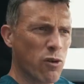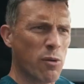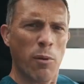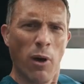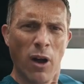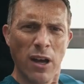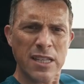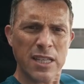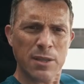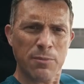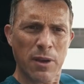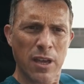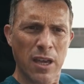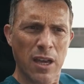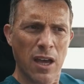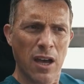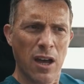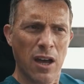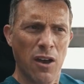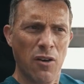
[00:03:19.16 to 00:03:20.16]
Reminds
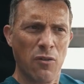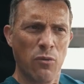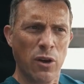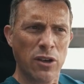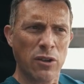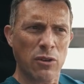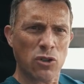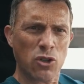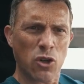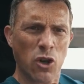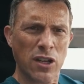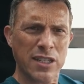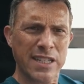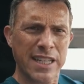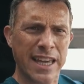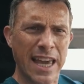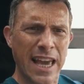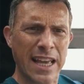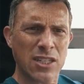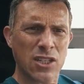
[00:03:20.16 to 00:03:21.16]
me of when you're trying
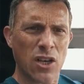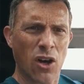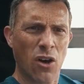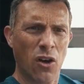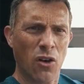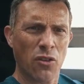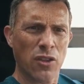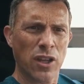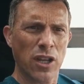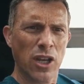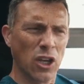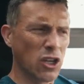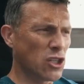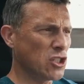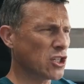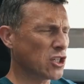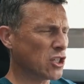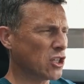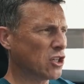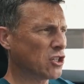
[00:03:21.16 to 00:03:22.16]
to get on the
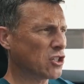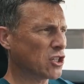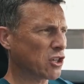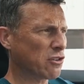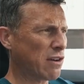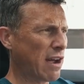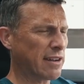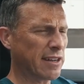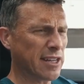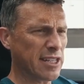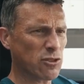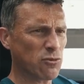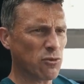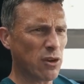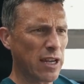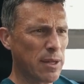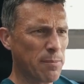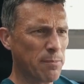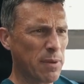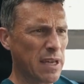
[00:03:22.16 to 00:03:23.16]
London Underground and it's
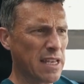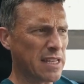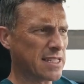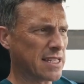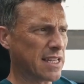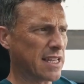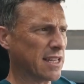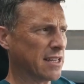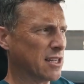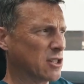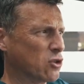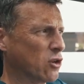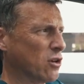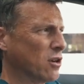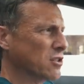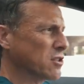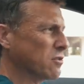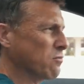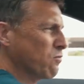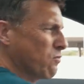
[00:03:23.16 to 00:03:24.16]
really busy and you try
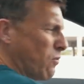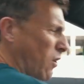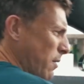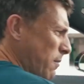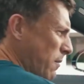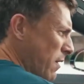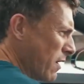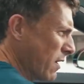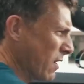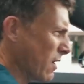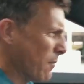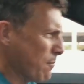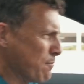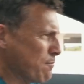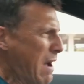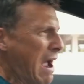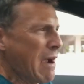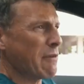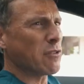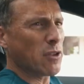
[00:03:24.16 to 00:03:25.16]
not to like
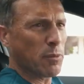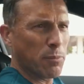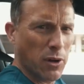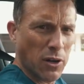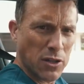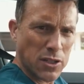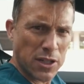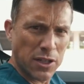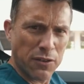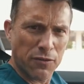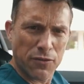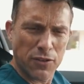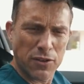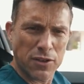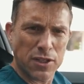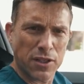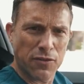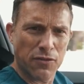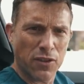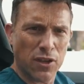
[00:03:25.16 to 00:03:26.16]
mount the person in
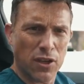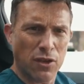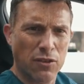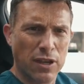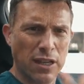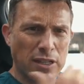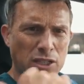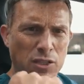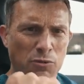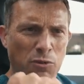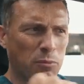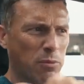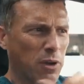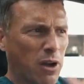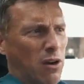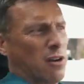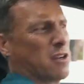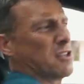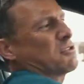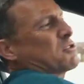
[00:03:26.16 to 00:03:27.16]
front of you, yet someone
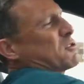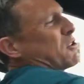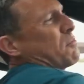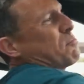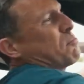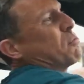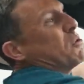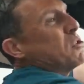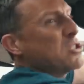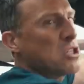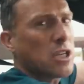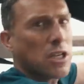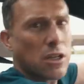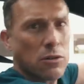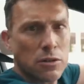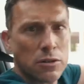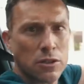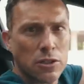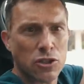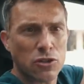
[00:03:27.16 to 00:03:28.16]
behind you is like pushing you
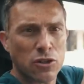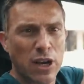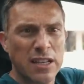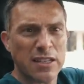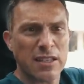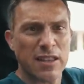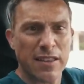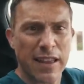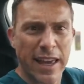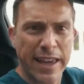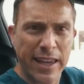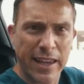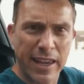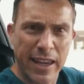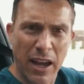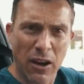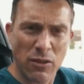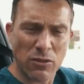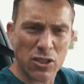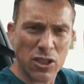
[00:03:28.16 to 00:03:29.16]
on the train so that they can
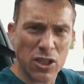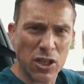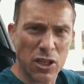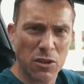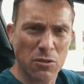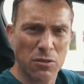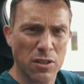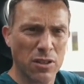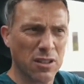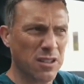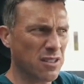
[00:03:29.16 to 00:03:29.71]
get on too.